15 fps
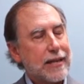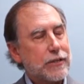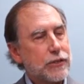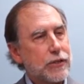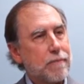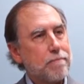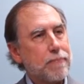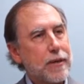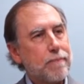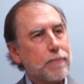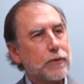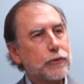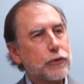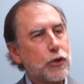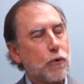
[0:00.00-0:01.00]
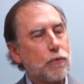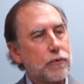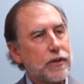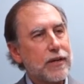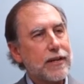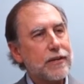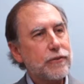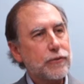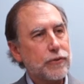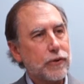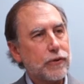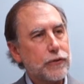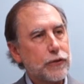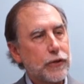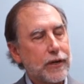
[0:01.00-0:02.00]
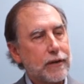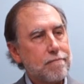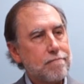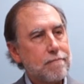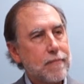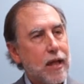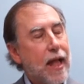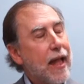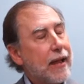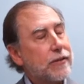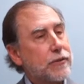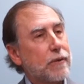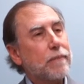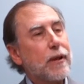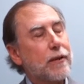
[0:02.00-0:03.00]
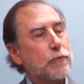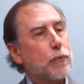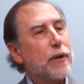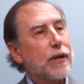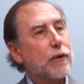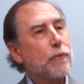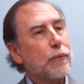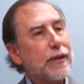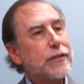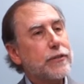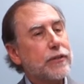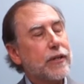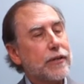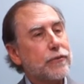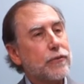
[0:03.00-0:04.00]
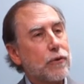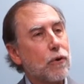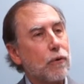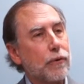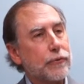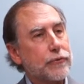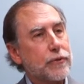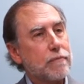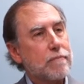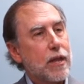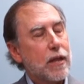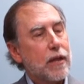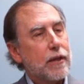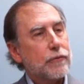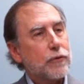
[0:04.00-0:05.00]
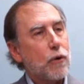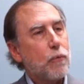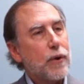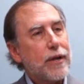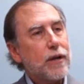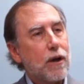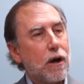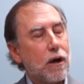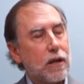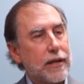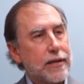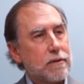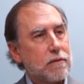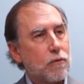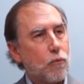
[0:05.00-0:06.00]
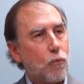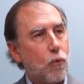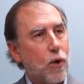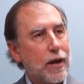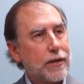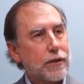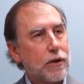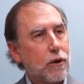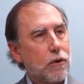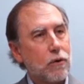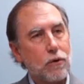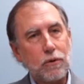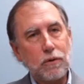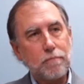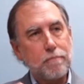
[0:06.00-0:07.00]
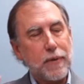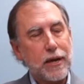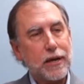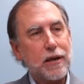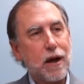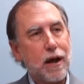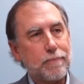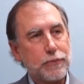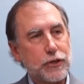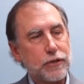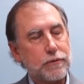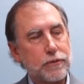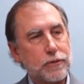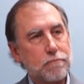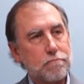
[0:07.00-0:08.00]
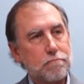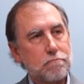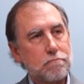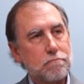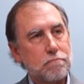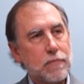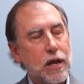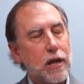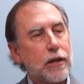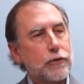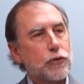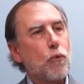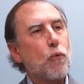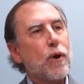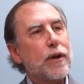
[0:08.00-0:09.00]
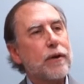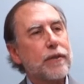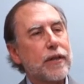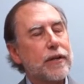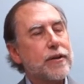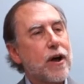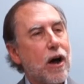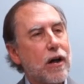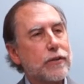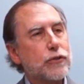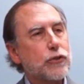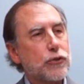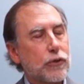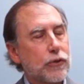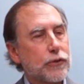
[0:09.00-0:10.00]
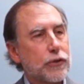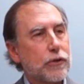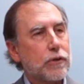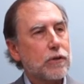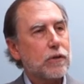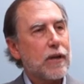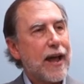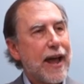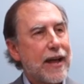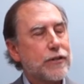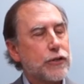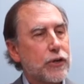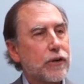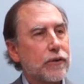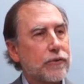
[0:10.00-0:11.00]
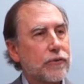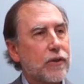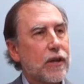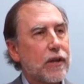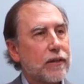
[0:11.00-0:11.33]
Some people don't need surgery. And sometimes we can reach these goals. So we call it one goal, many options. So what are the non-surgical adjuncts